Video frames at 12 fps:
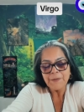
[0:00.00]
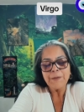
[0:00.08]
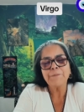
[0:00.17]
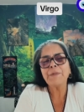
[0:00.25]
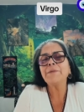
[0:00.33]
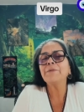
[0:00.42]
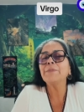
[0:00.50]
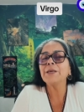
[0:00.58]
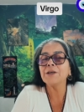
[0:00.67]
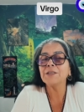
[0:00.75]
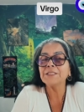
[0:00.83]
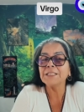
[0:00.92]
Maybe
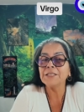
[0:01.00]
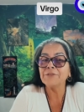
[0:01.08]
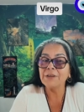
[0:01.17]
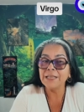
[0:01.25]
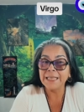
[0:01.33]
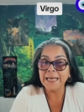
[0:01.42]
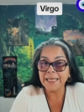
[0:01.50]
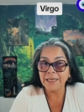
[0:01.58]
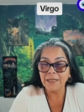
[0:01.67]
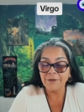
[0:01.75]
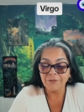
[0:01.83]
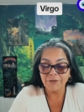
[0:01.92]
because they already had
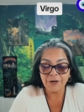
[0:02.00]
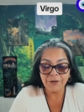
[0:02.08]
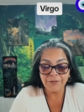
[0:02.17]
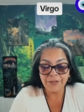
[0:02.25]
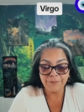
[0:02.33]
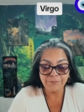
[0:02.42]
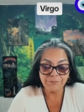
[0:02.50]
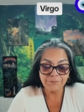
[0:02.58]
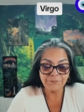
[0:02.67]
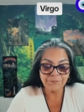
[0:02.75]
love around them.